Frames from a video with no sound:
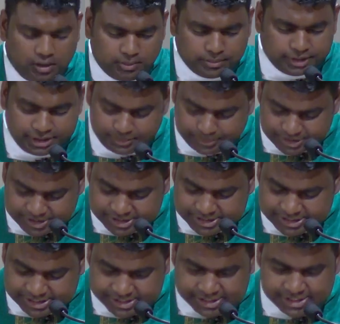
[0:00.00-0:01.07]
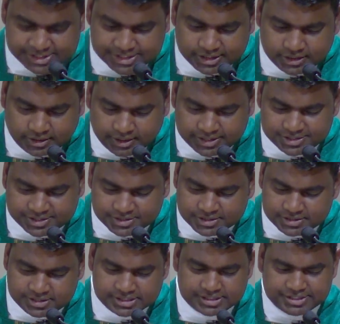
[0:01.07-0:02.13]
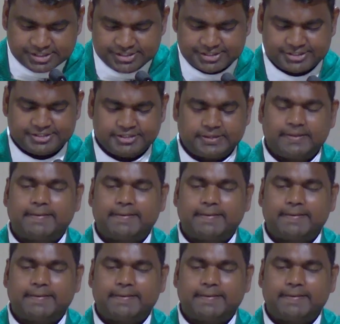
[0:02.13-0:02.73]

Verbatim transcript: My dear brothers and sisters in Christ Jesus,